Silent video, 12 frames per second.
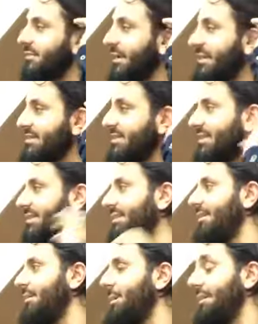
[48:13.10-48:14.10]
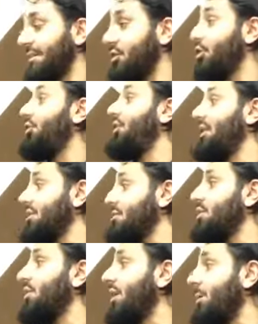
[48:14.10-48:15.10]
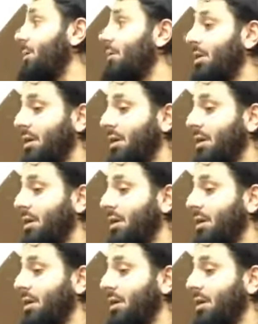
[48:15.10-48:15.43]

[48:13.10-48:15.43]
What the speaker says: medicine. I mean, that's a good thing as well, don't get me wrong.